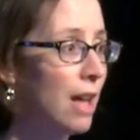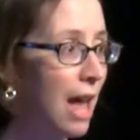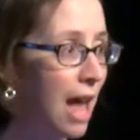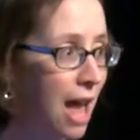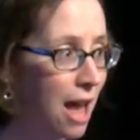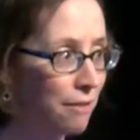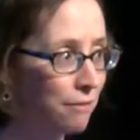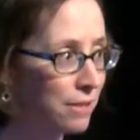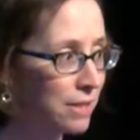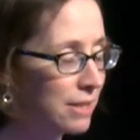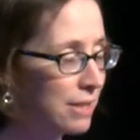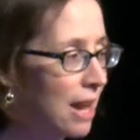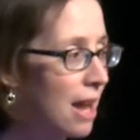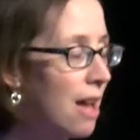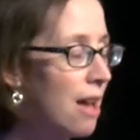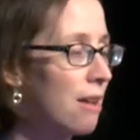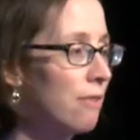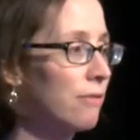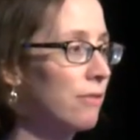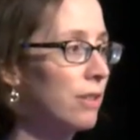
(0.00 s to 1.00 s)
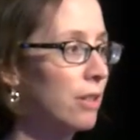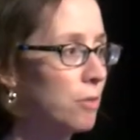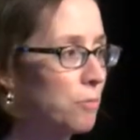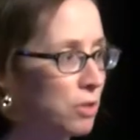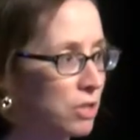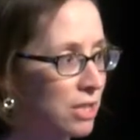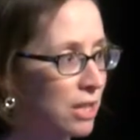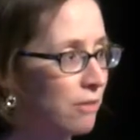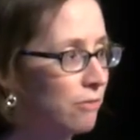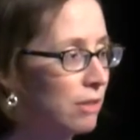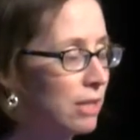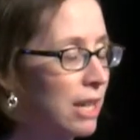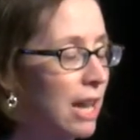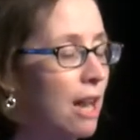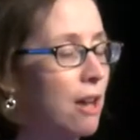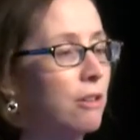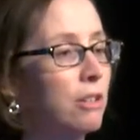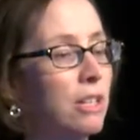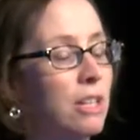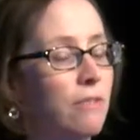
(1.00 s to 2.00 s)
have staff in almost every
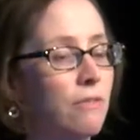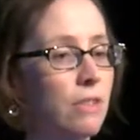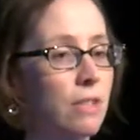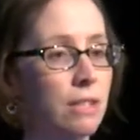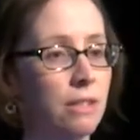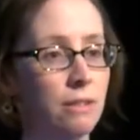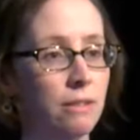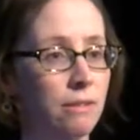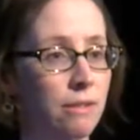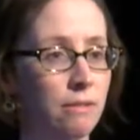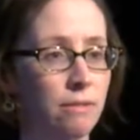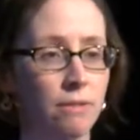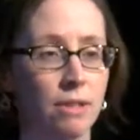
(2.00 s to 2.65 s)
county of the,